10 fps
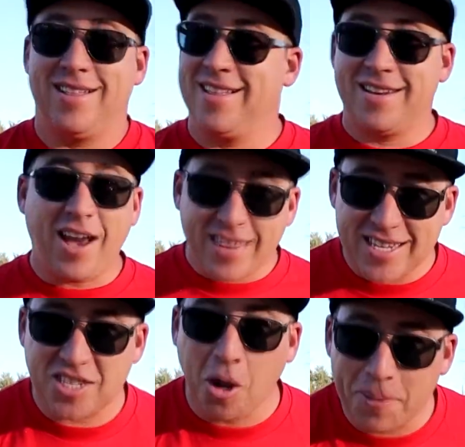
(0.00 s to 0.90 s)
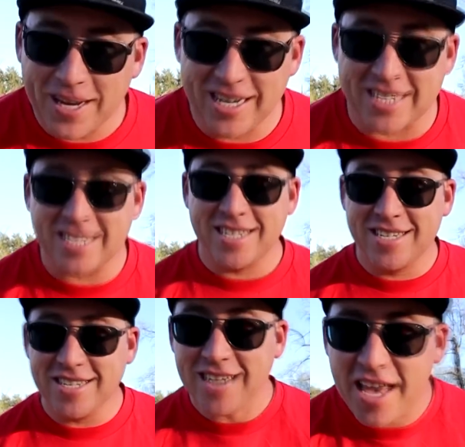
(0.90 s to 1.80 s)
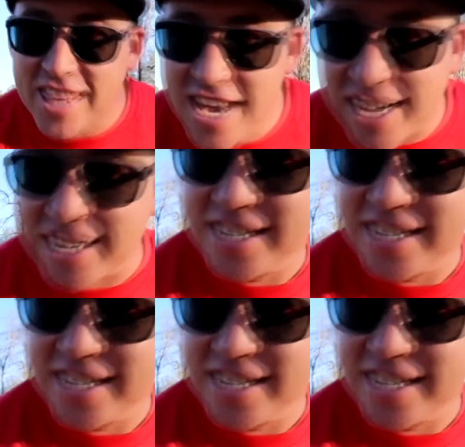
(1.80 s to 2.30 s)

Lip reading: Nothing's stopping us. Nothing.